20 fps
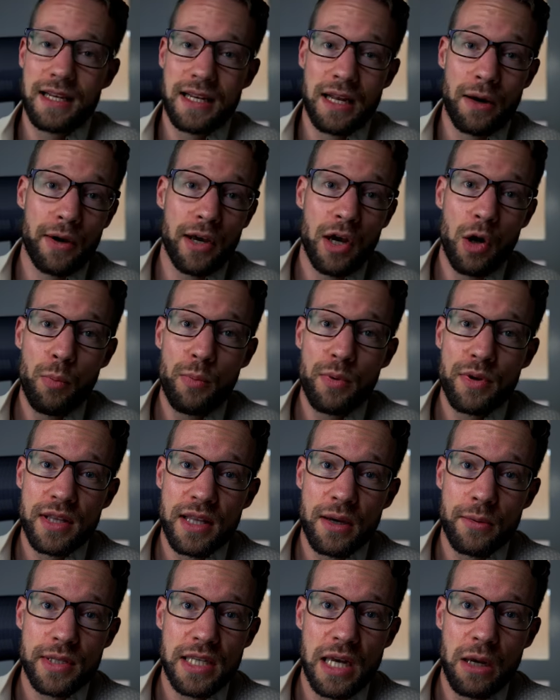Now, I hope
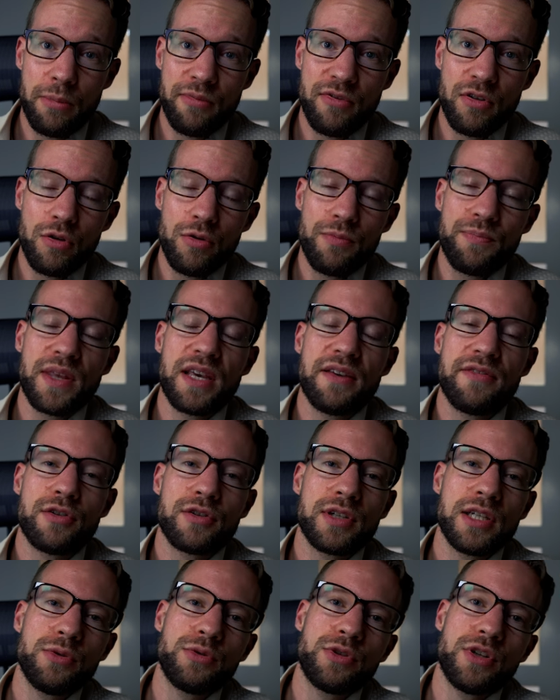that was helpful. If
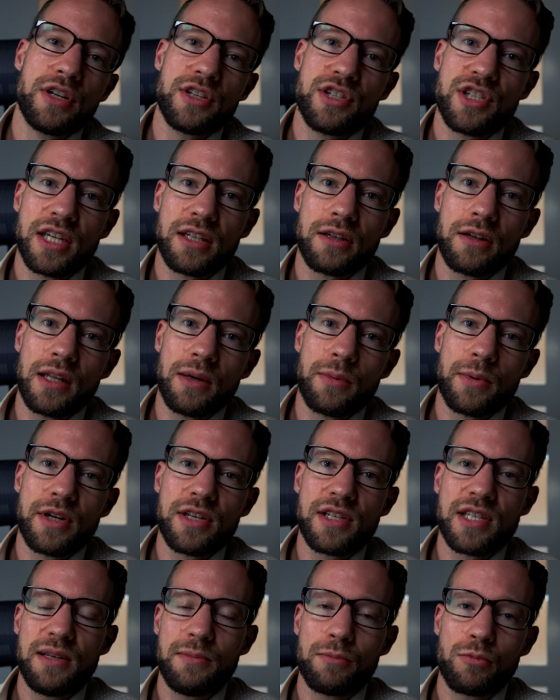you're new to the channel and want
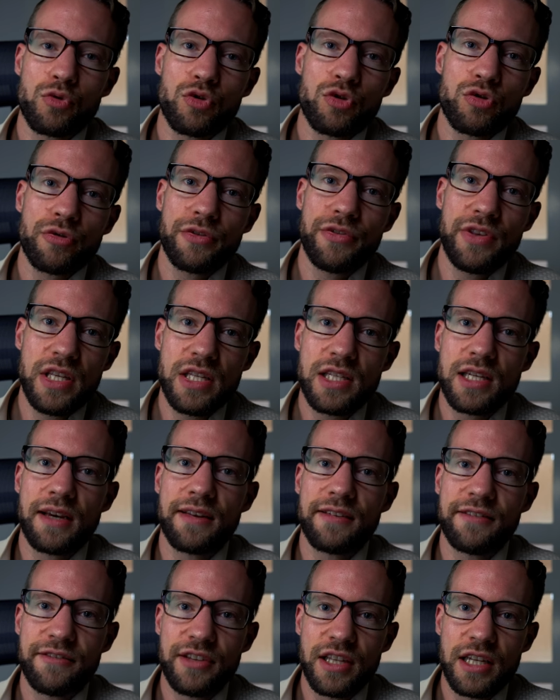to see more of these
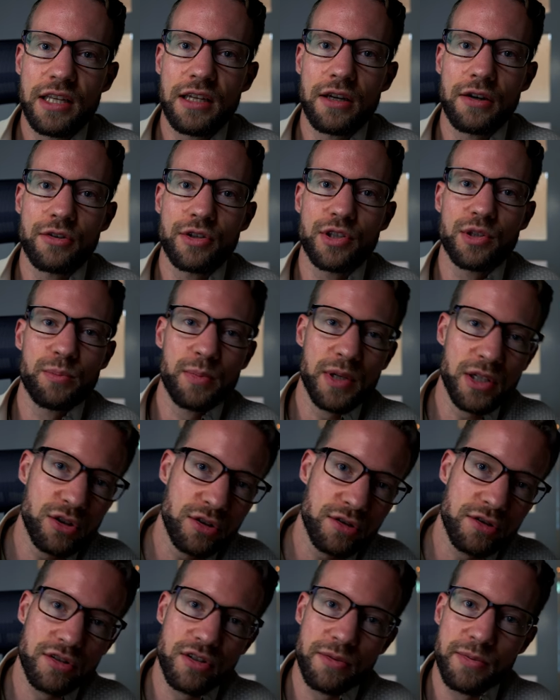kind of videos, make
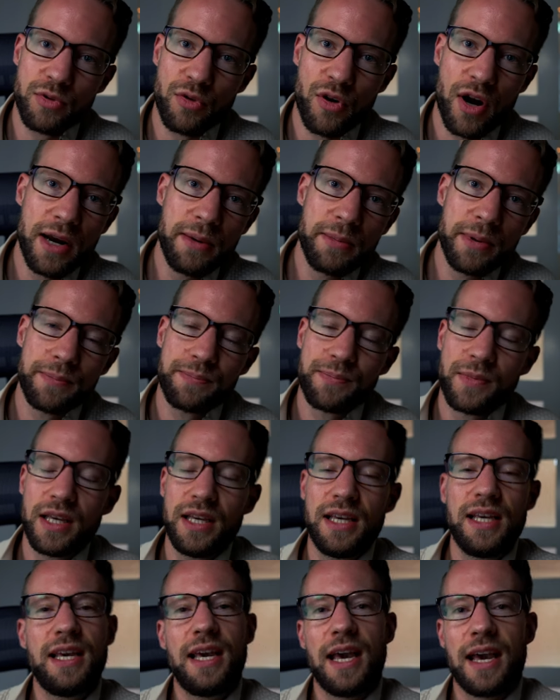sure to subscribe
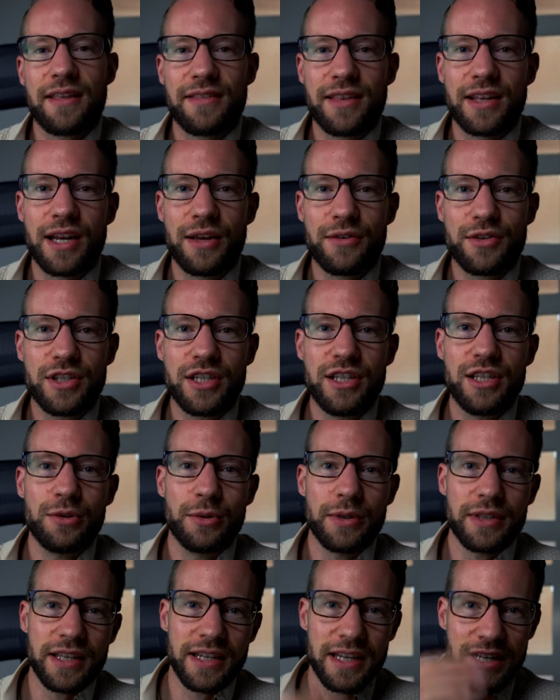and then I'll see
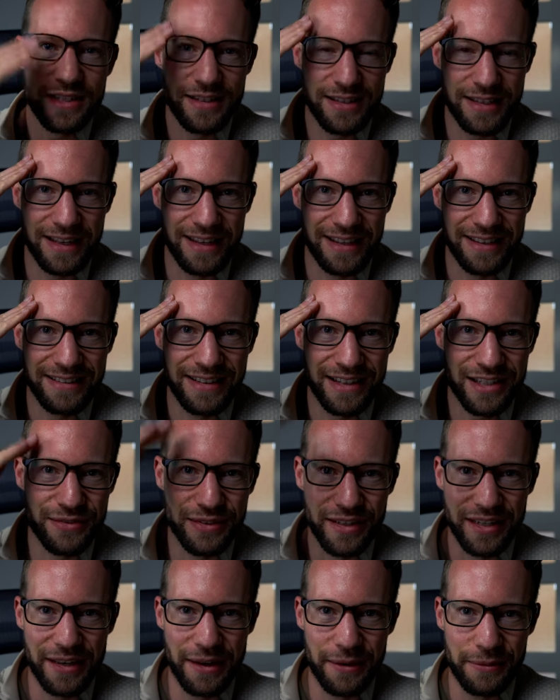you in the next, uh, next
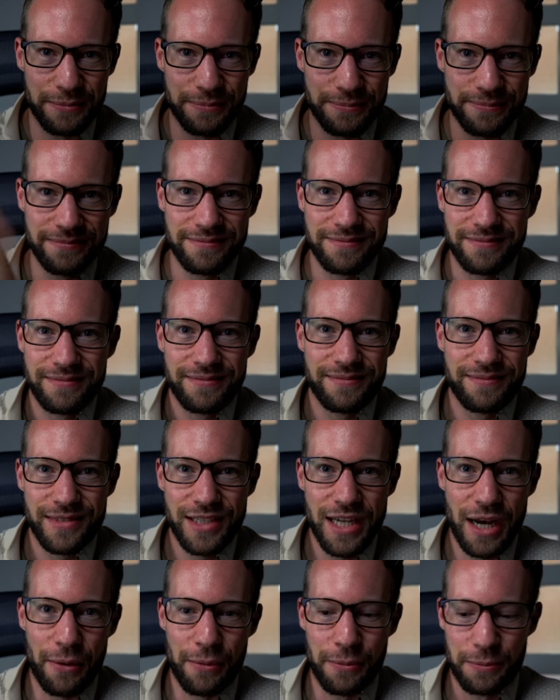video.
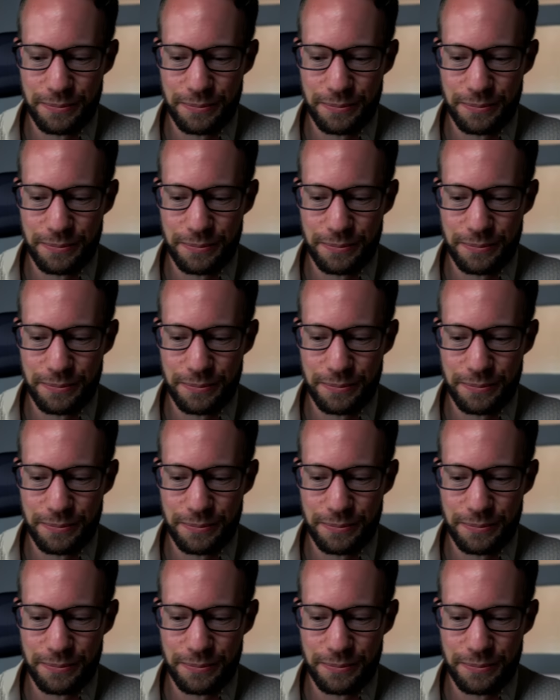Ciao.